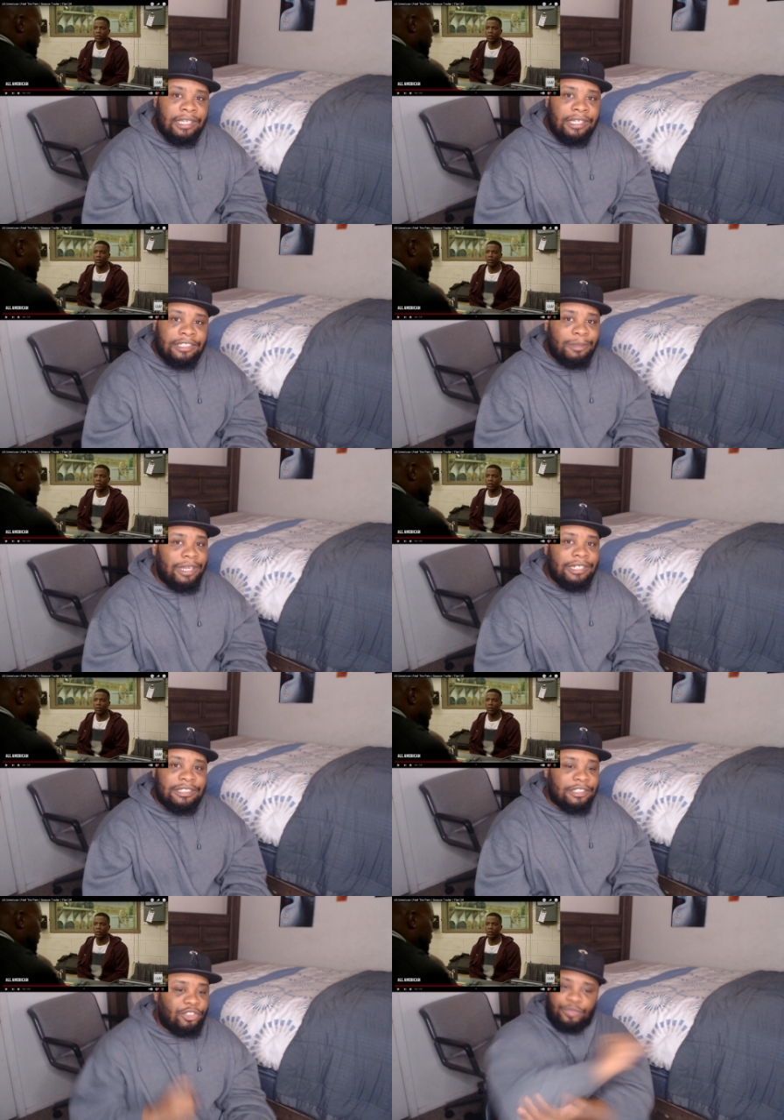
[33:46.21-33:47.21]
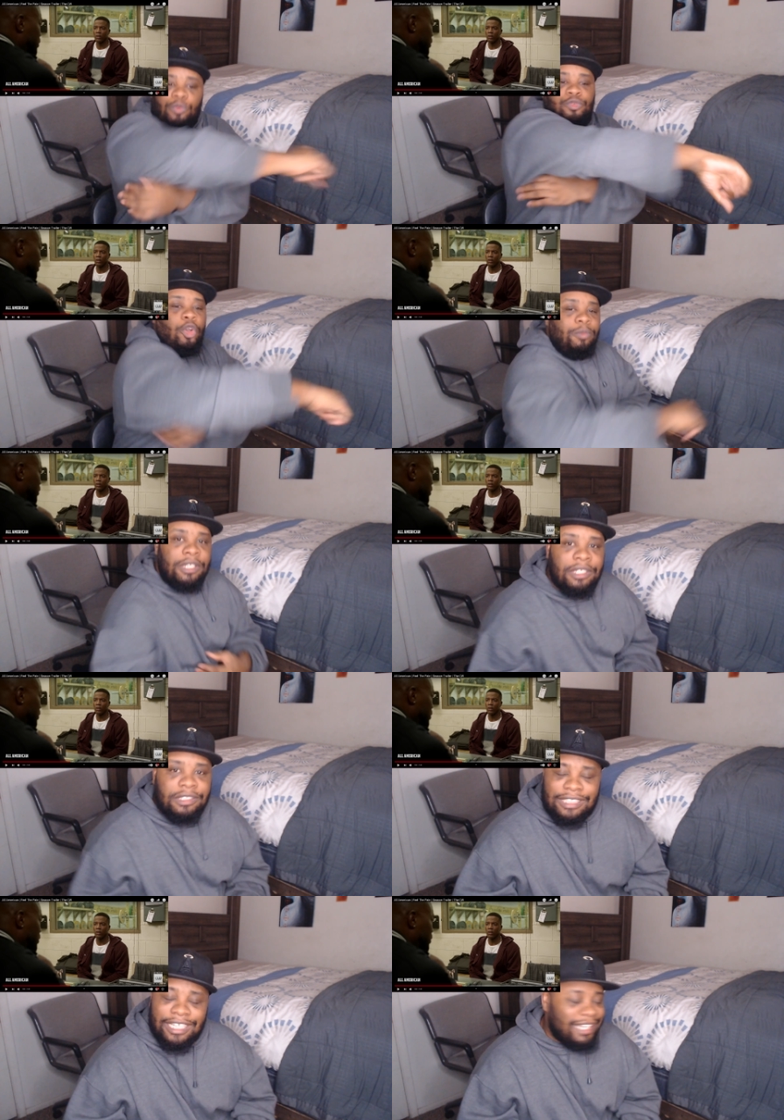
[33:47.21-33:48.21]
Somebody just
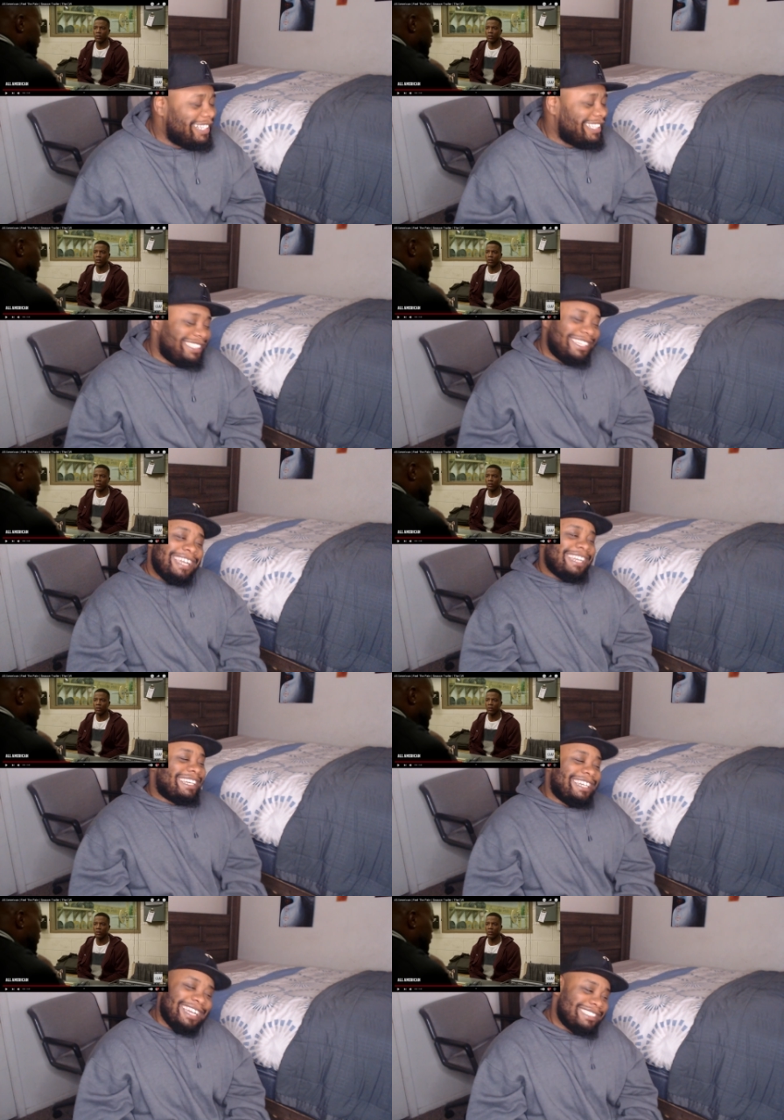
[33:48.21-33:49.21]
because